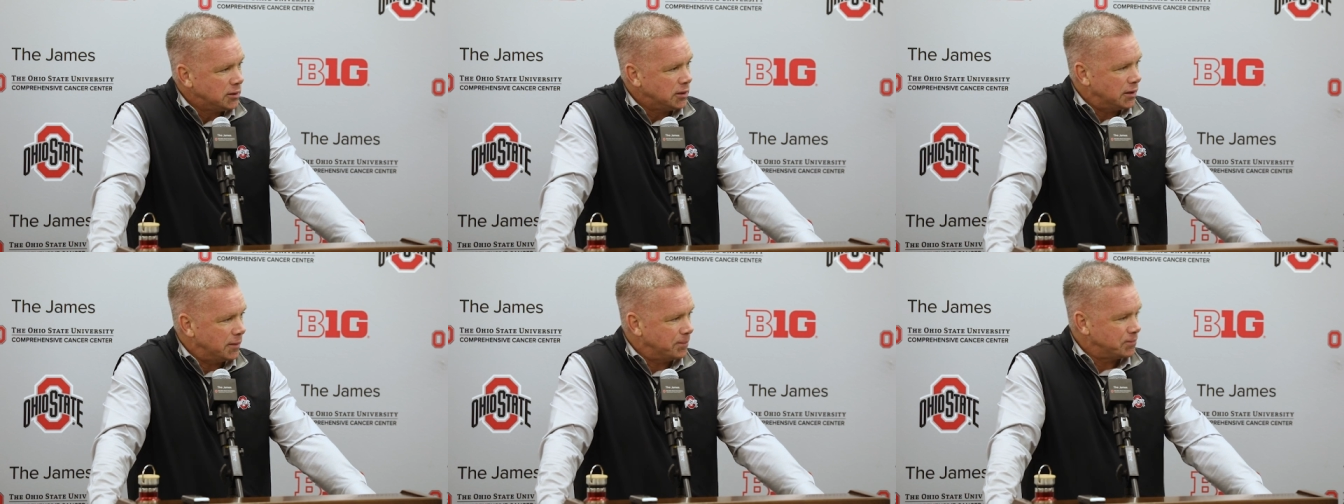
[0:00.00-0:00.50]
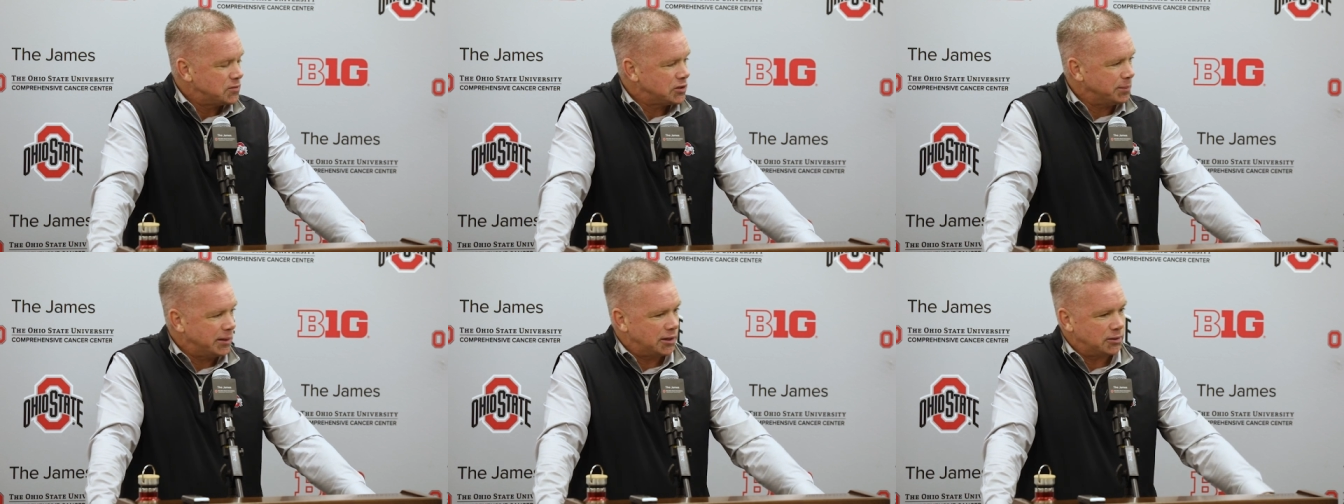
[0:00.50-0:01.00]
Um,
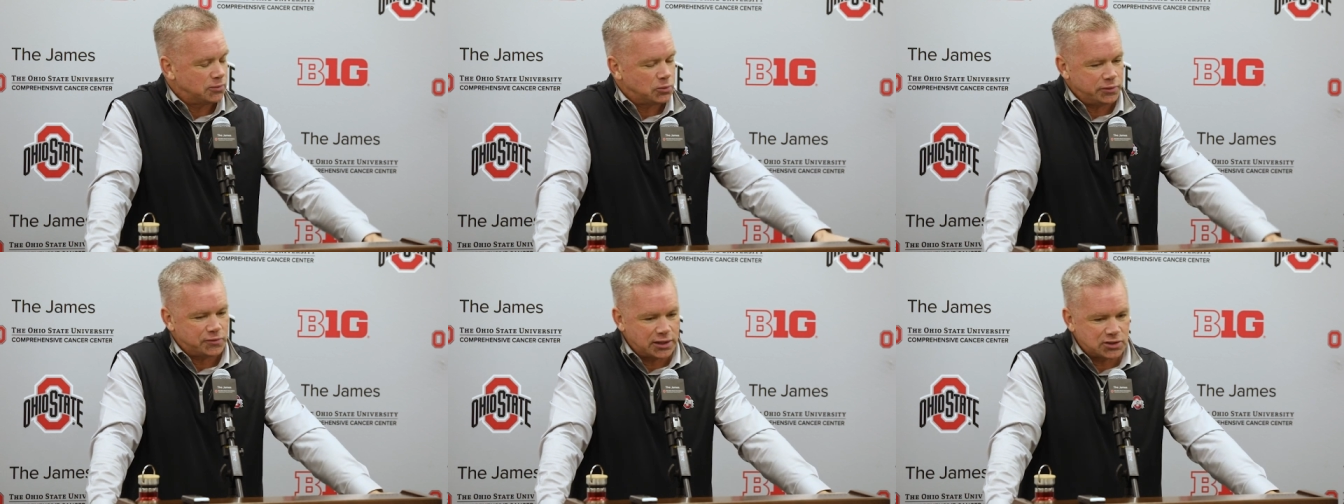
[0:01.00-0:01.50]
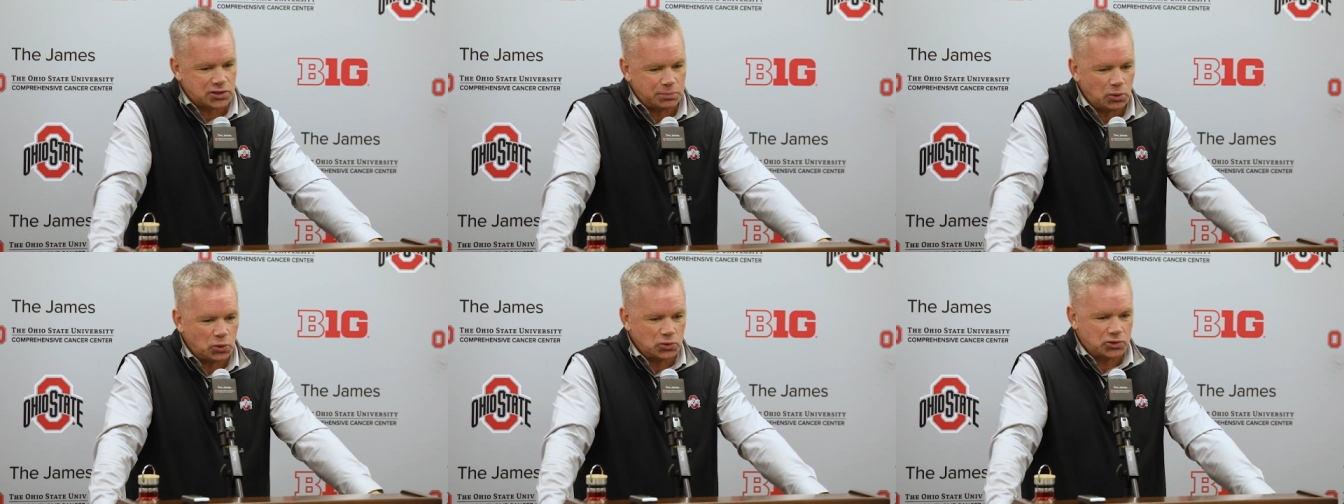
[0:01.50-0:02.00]
somehow we've got some
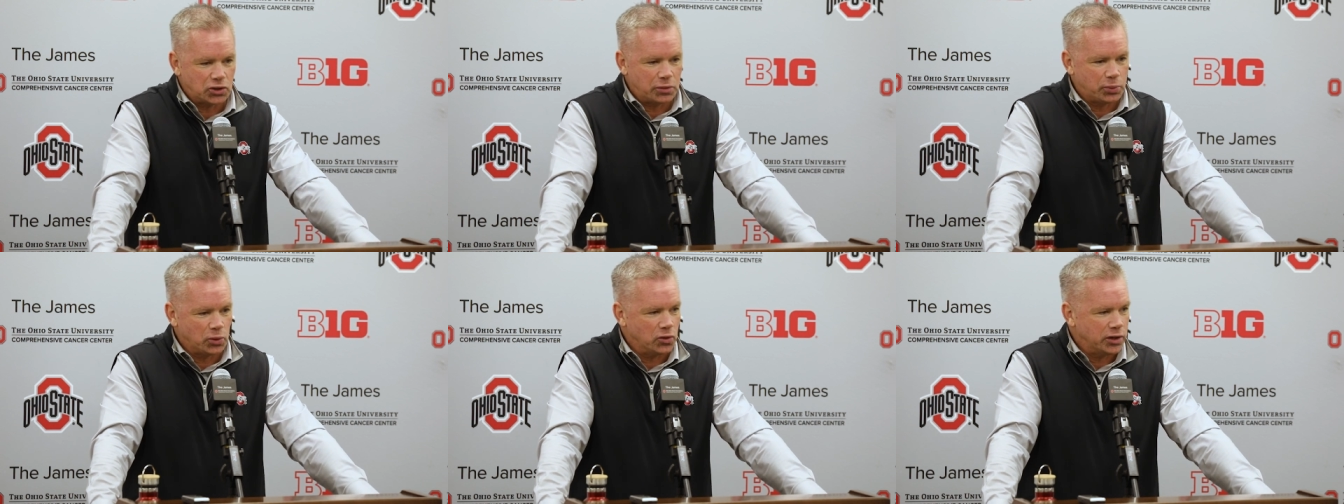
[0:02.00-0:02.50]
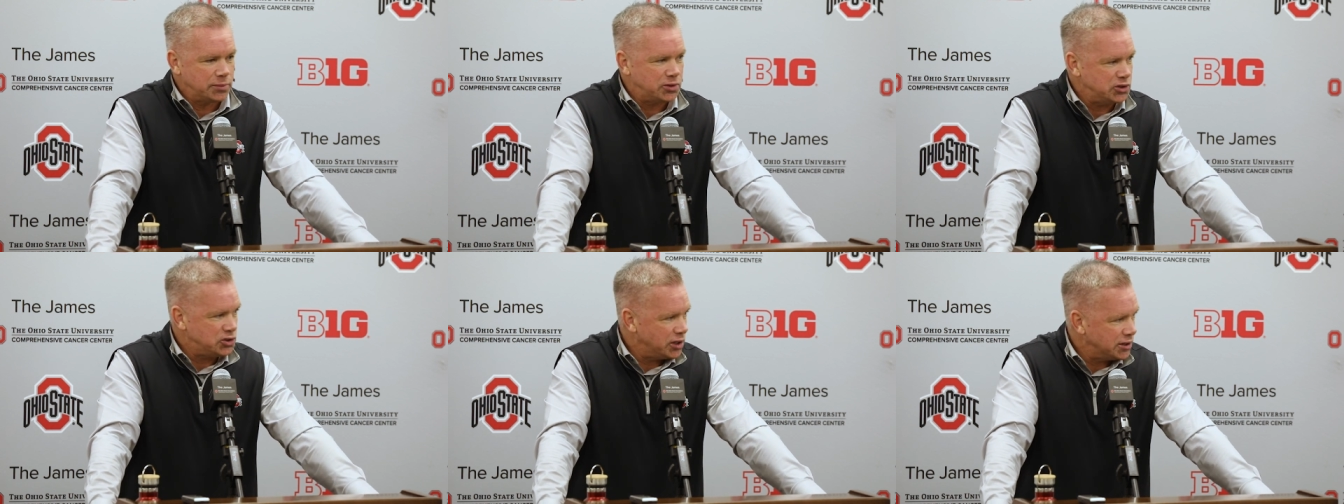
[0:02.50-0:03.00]
moles in our program
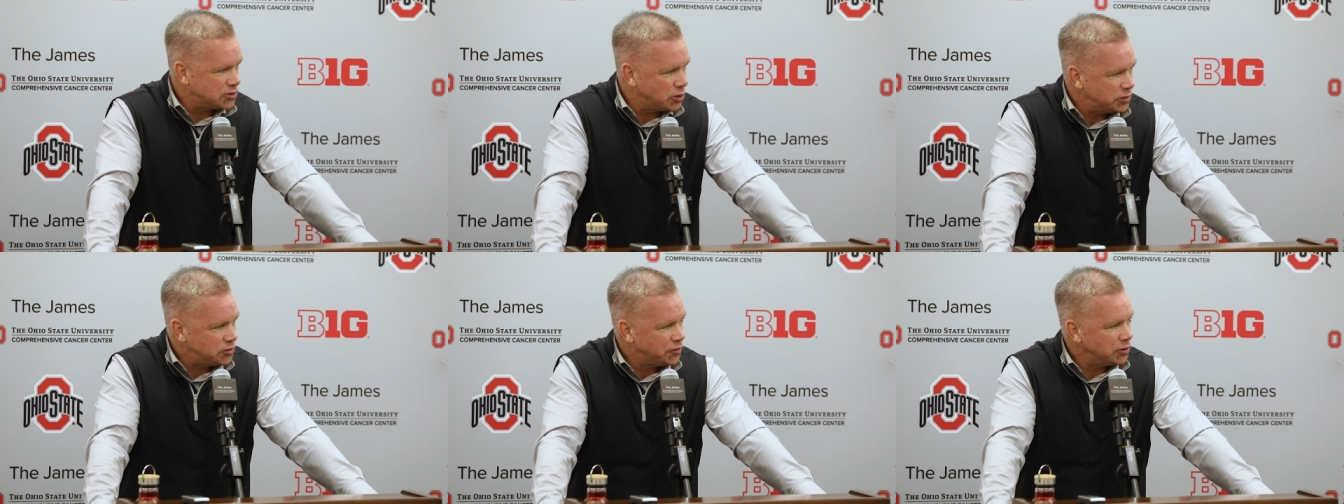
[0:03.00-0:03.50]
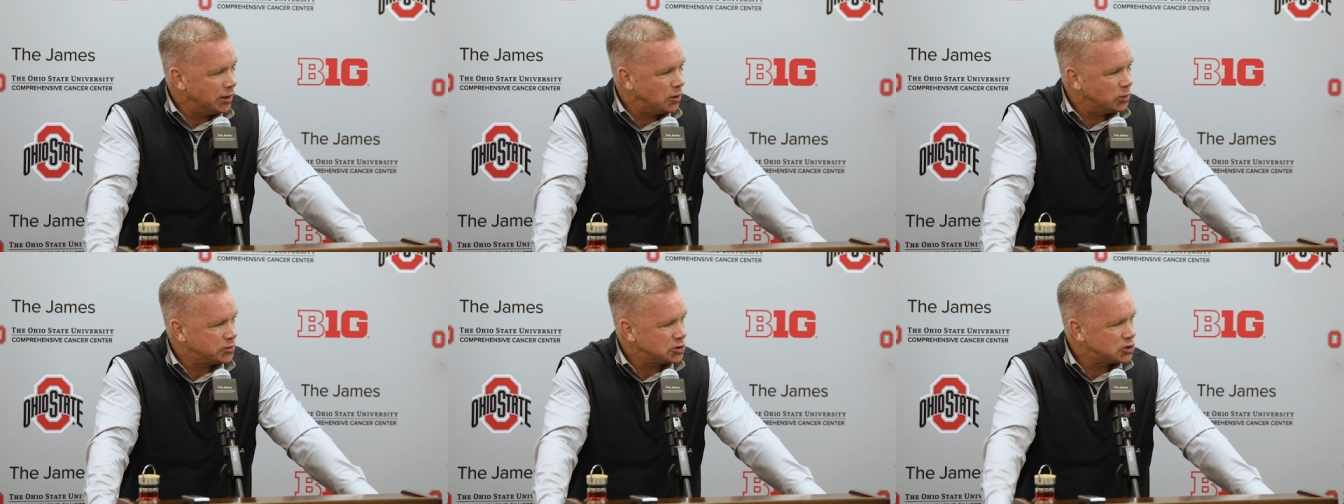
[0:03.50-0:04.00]
because you guys always figure out
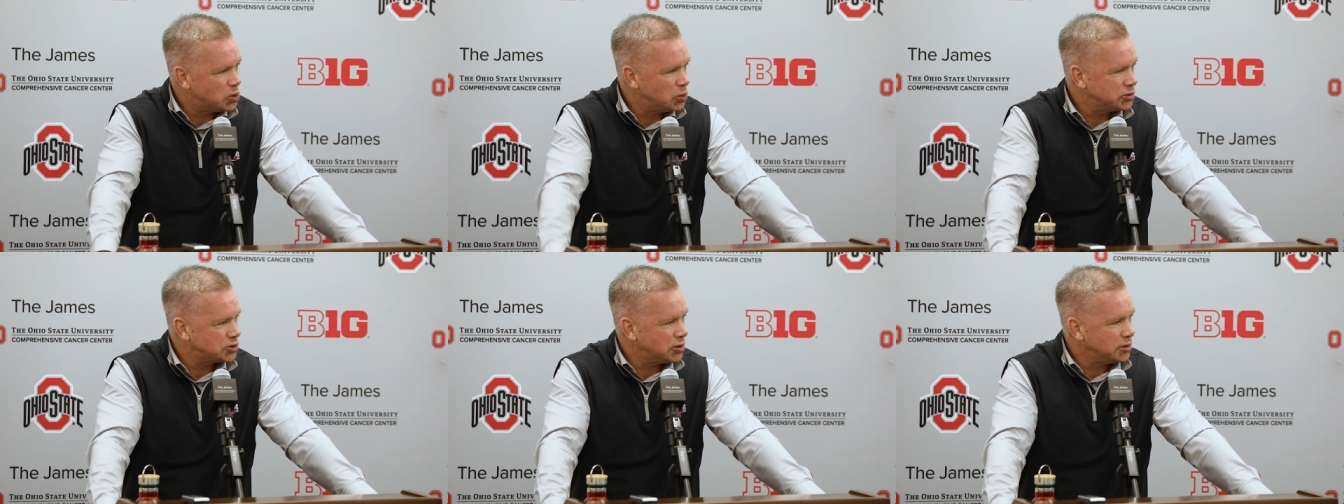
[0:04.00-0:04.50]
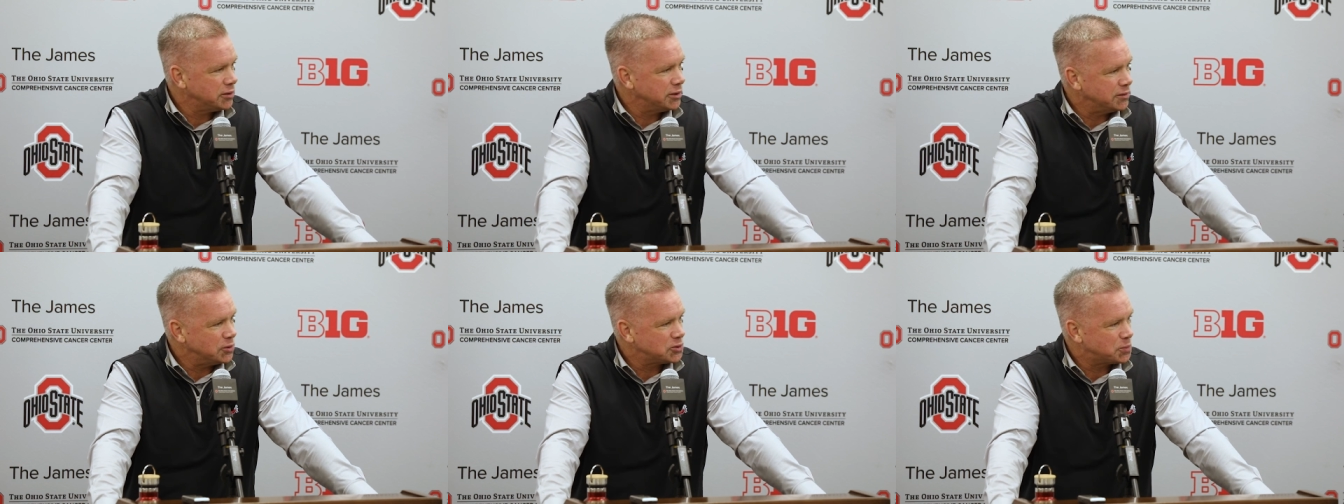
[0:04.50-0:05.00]
what the scores are
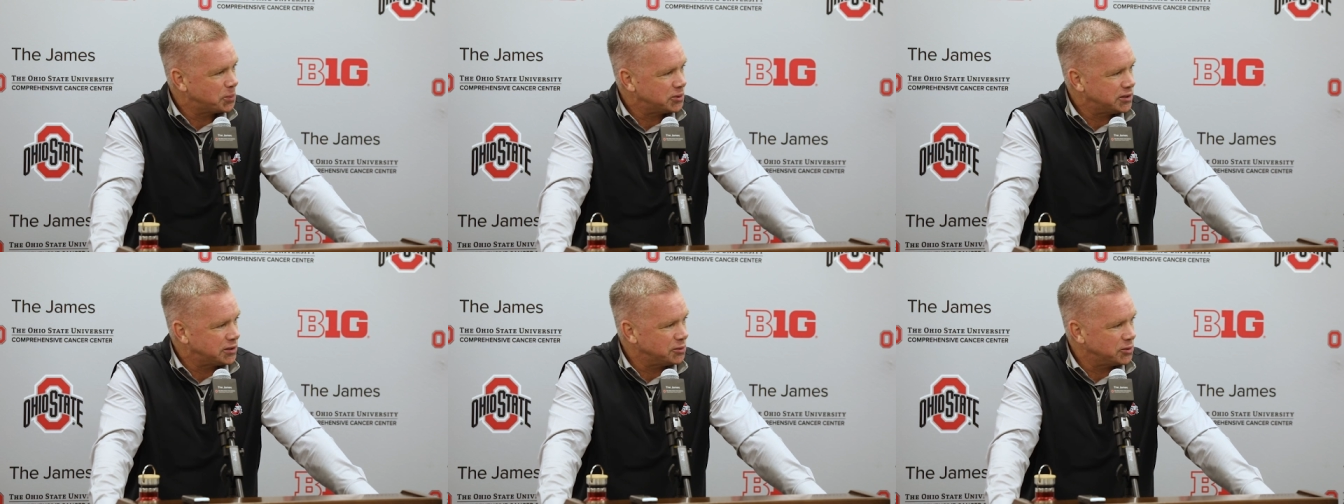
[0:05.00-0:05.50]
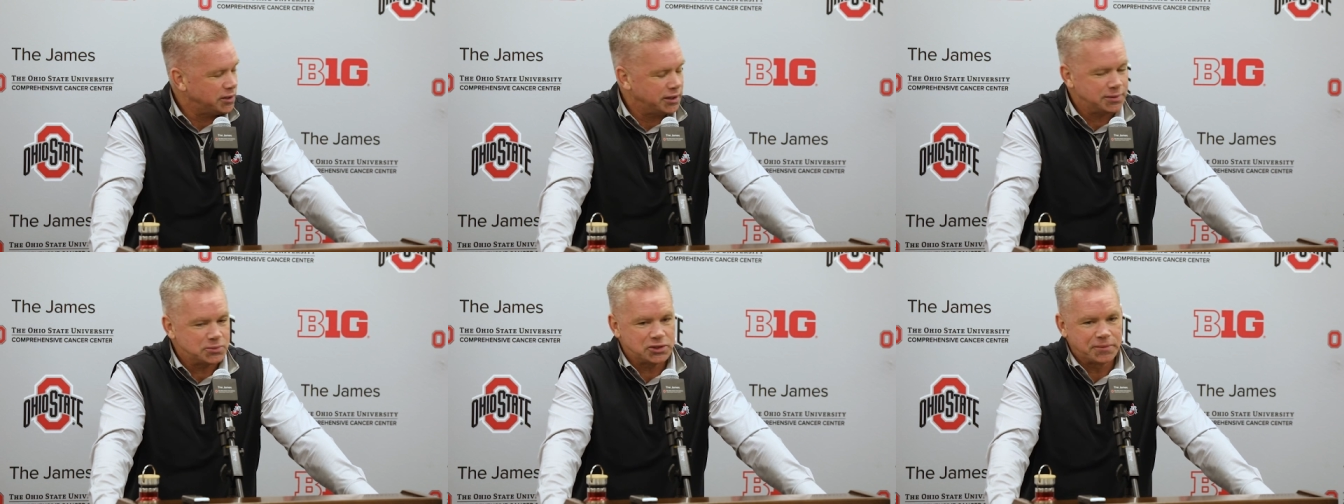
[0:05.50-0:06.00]
in those particular
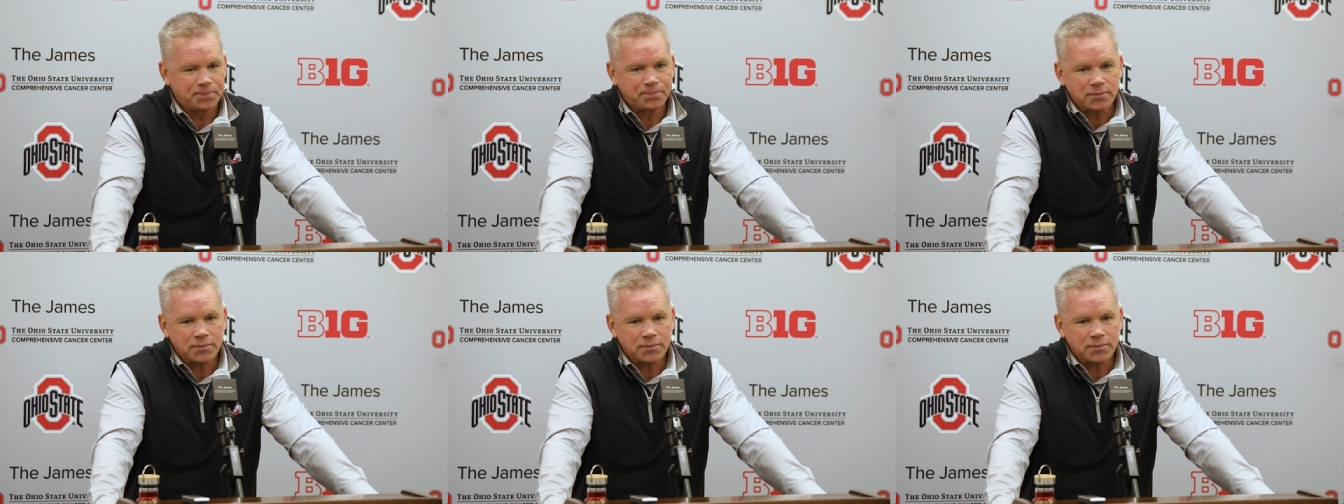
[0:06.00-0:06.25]
games,